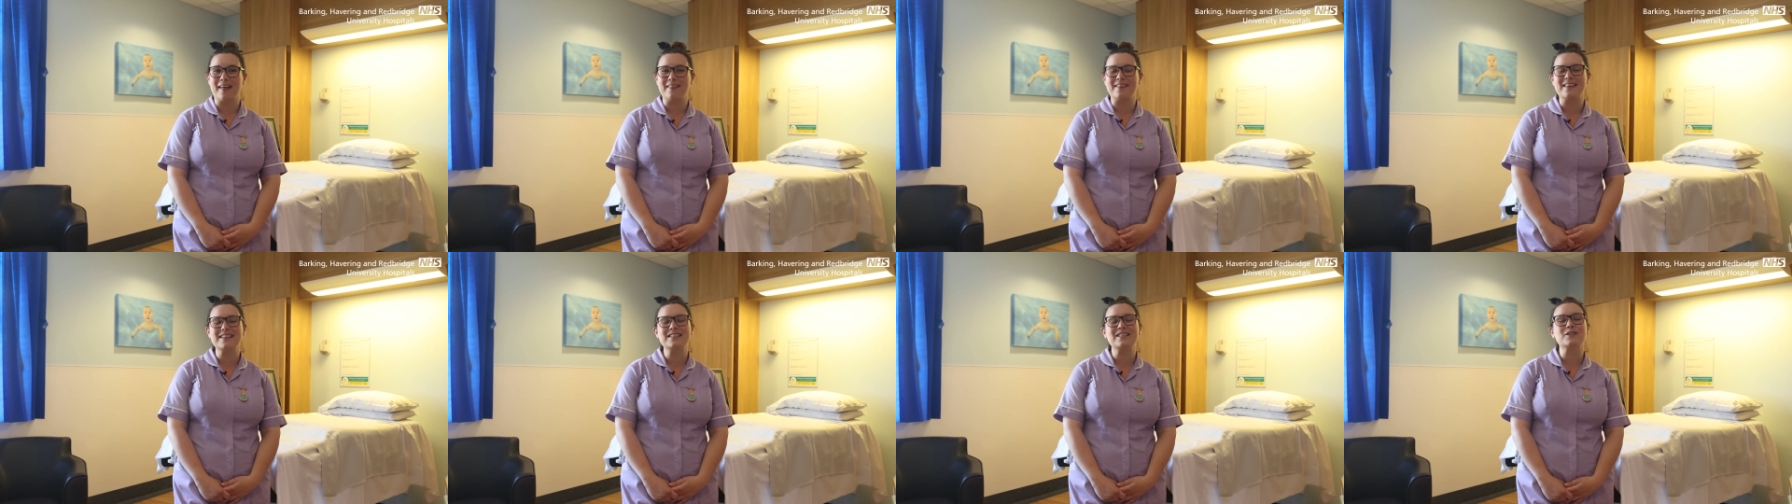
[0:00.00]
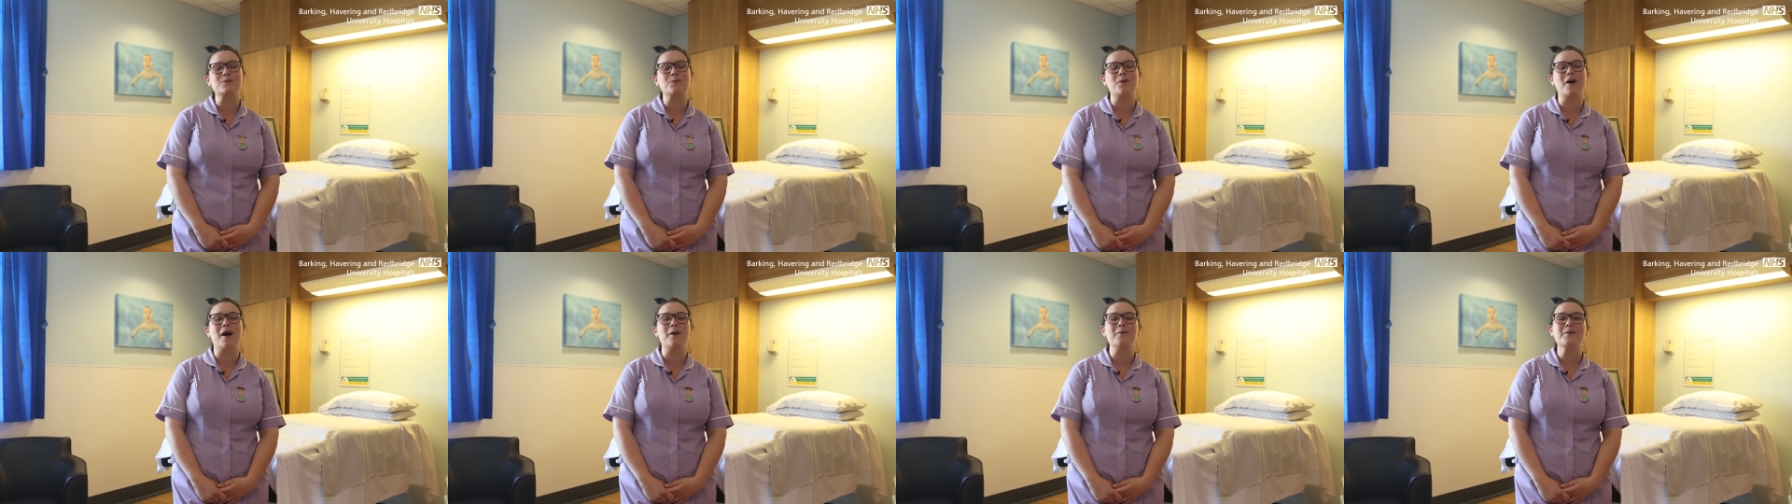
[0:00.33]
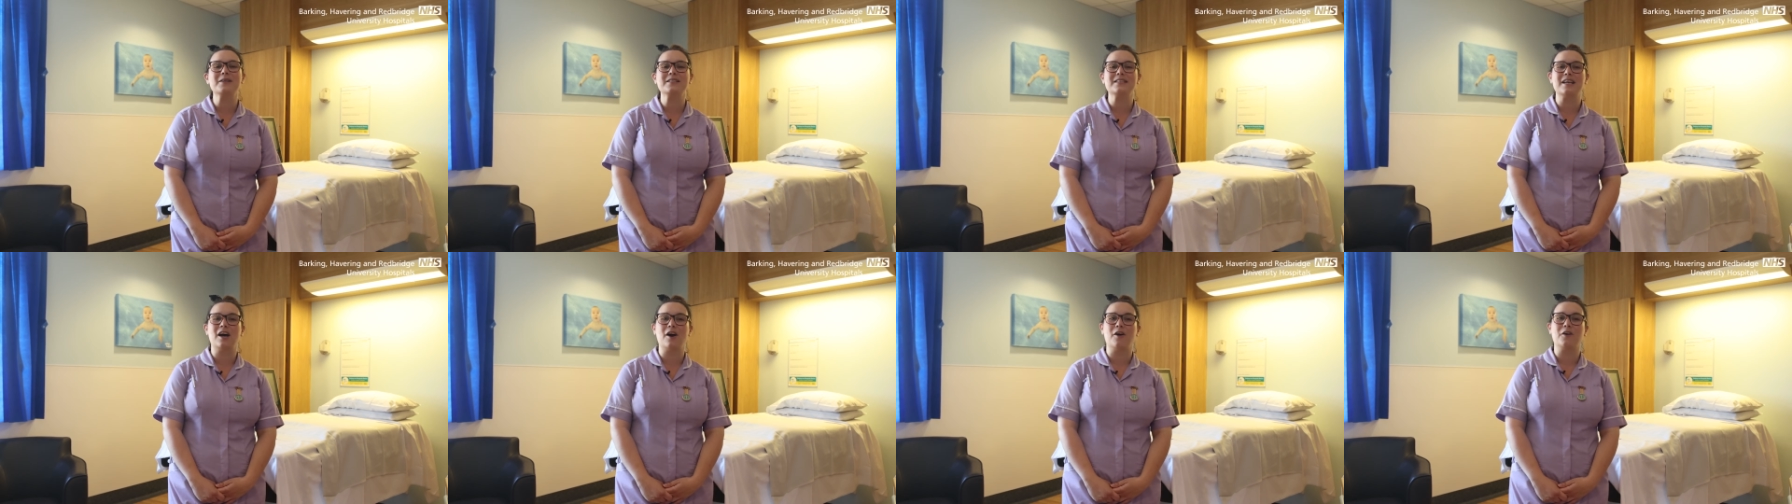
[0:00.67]
And this is why
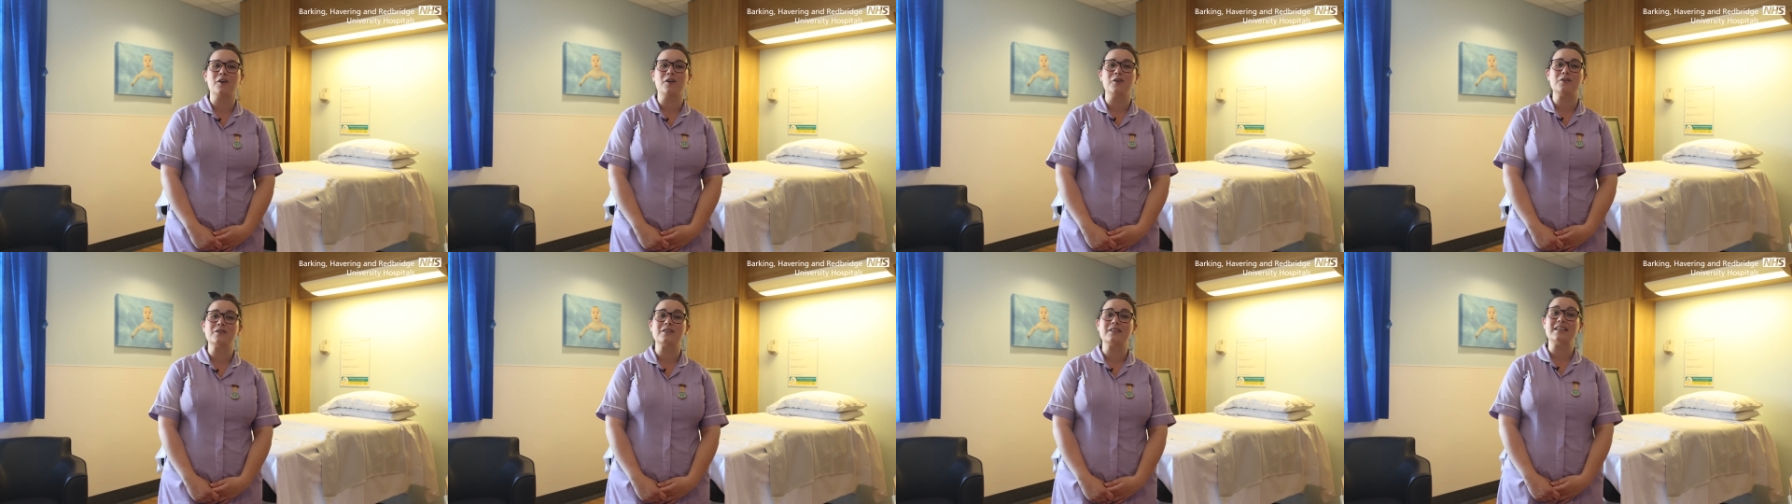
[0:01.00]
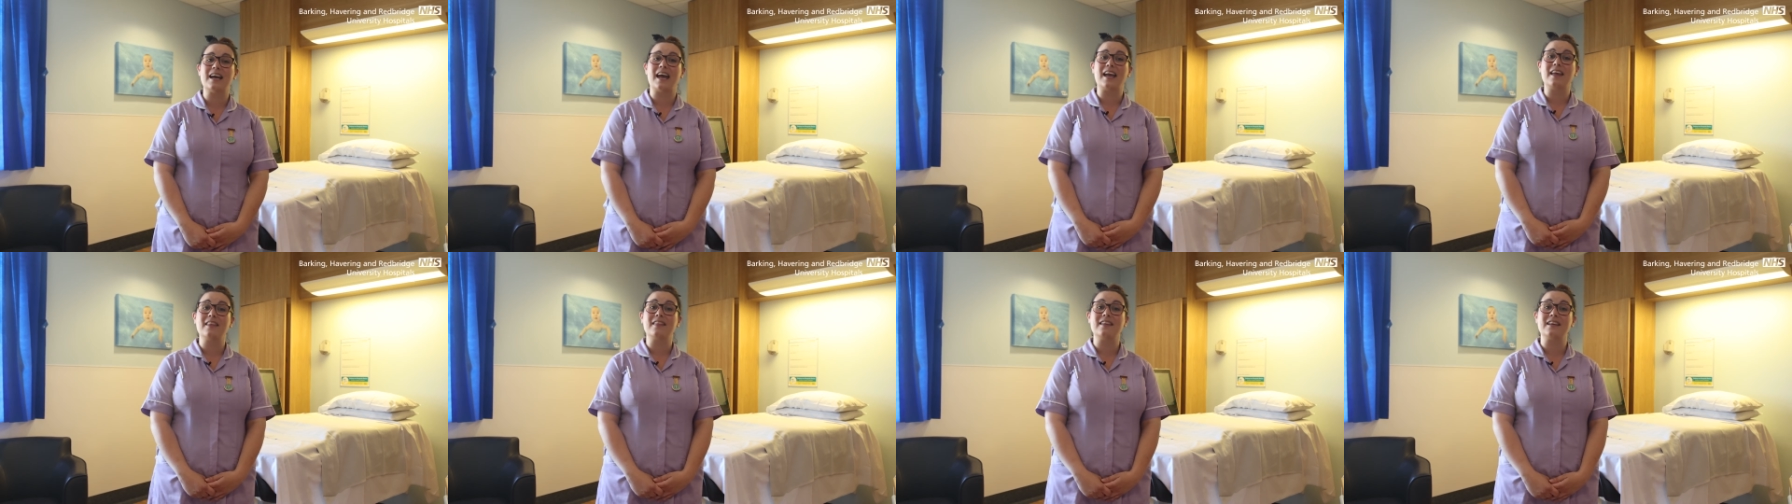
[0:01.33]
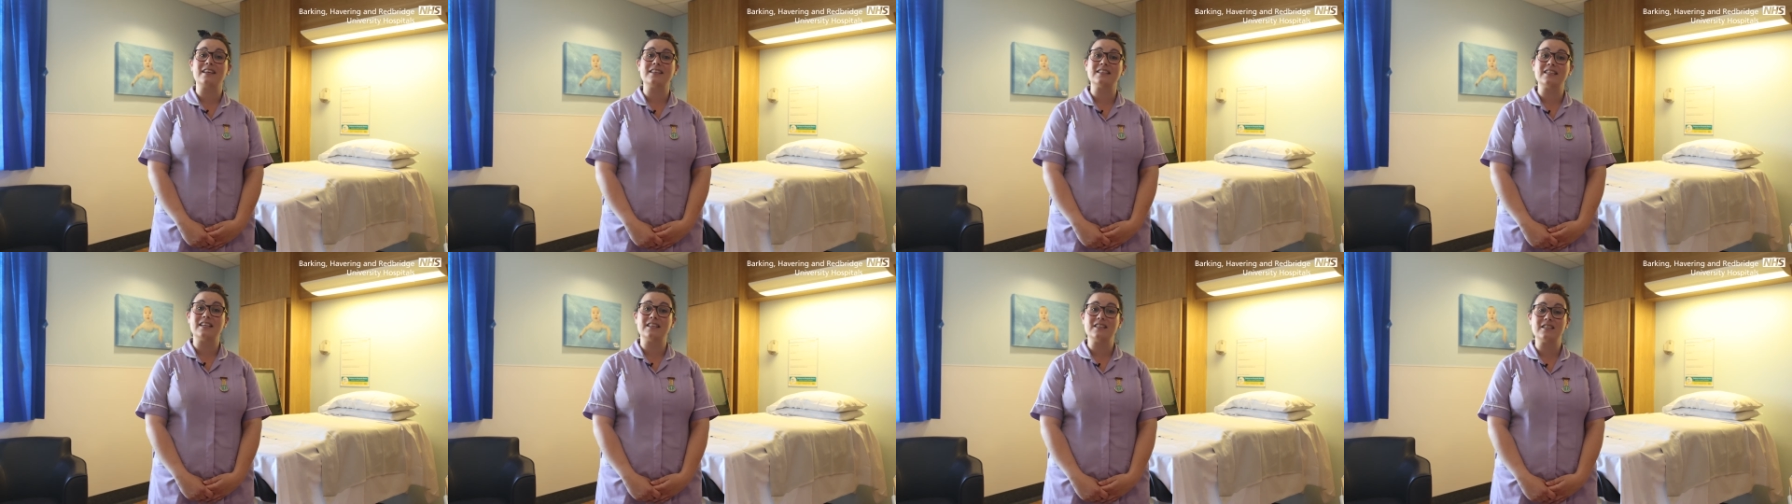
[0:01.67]
we tell you to take
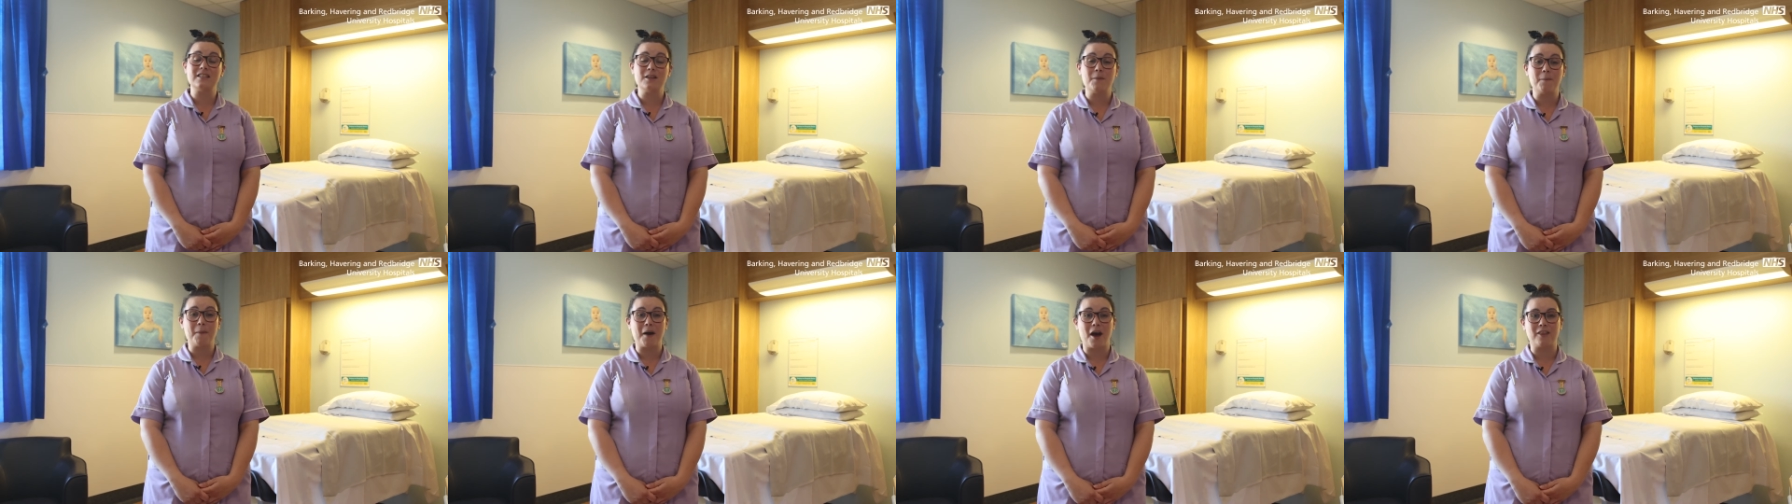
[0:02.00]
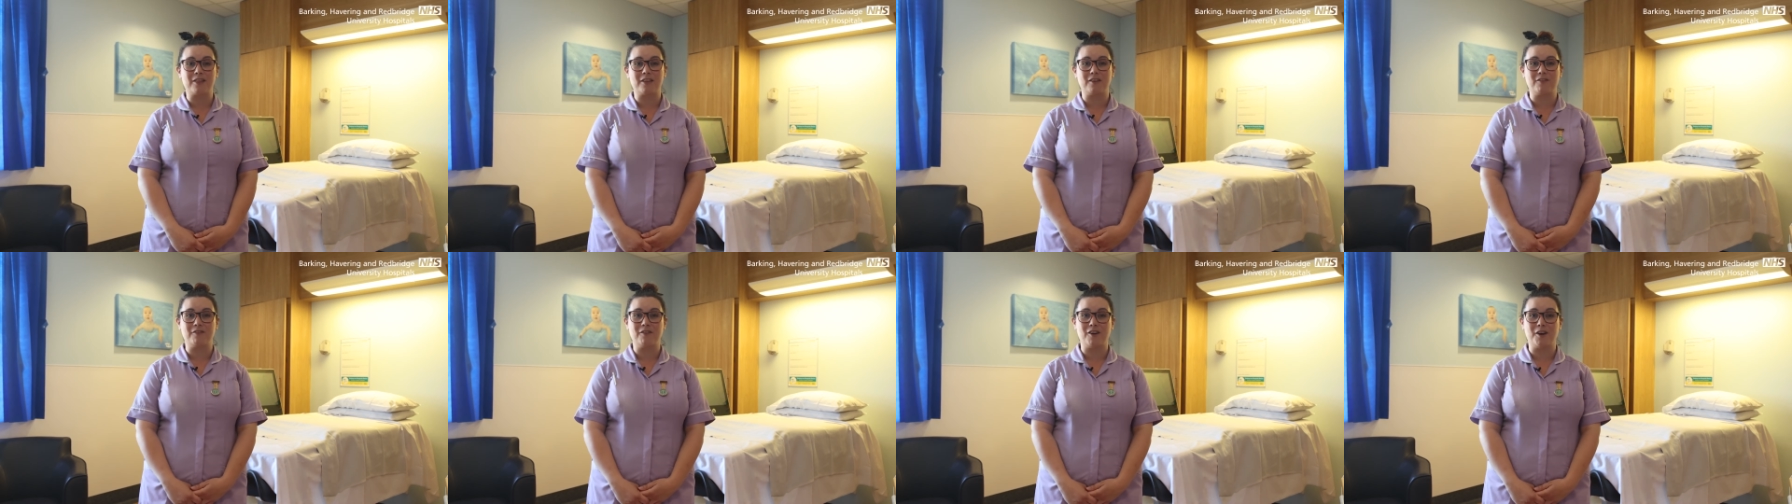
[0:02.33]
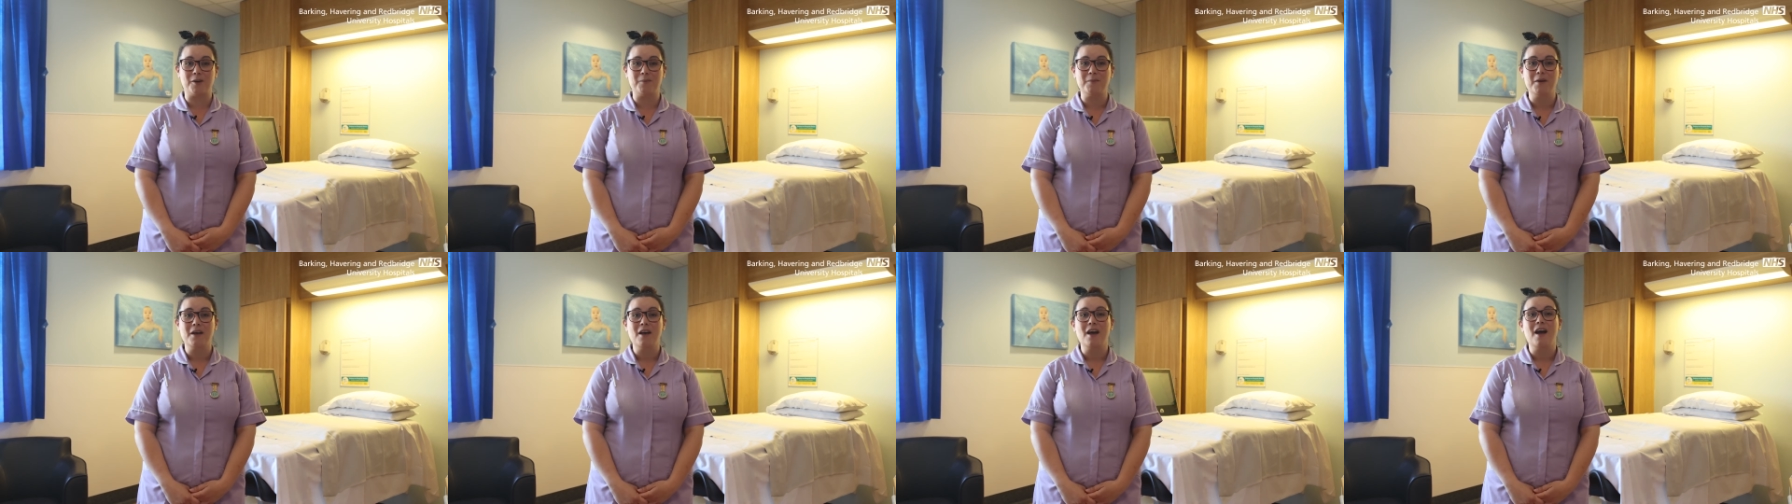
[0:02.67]
things into the birthing
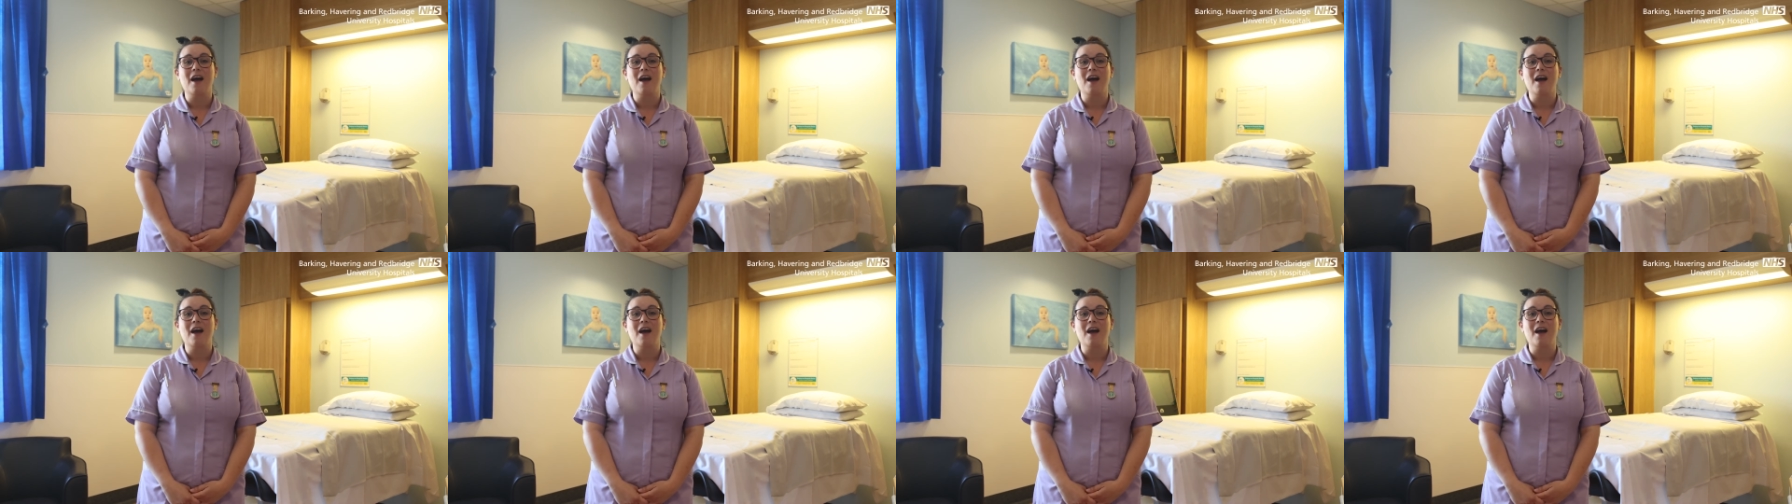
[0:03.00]
room